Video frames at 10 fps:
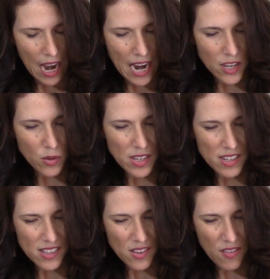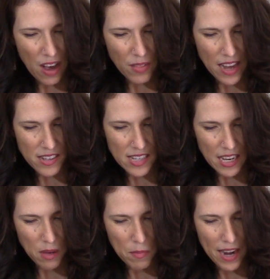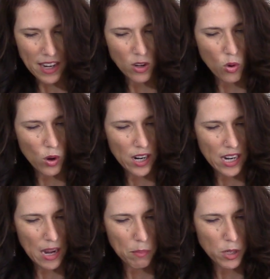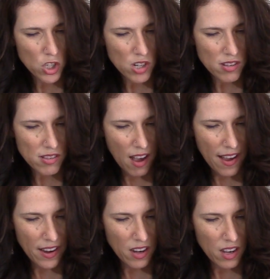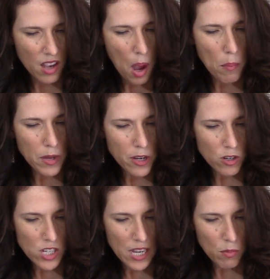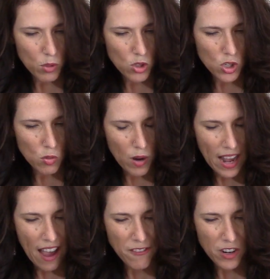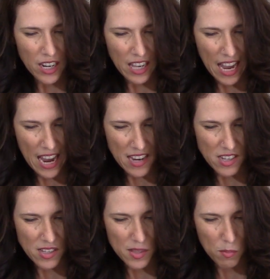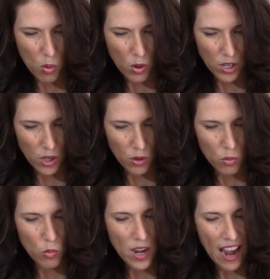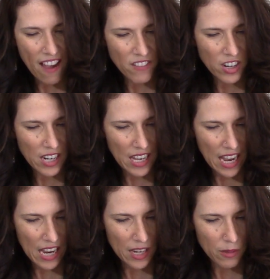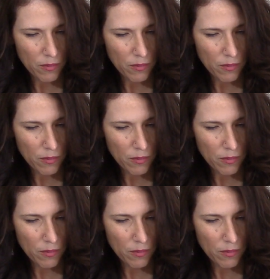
And you can disavow that team and ignore it and push it aside, but your team will do whatever it can to support you whenever it can.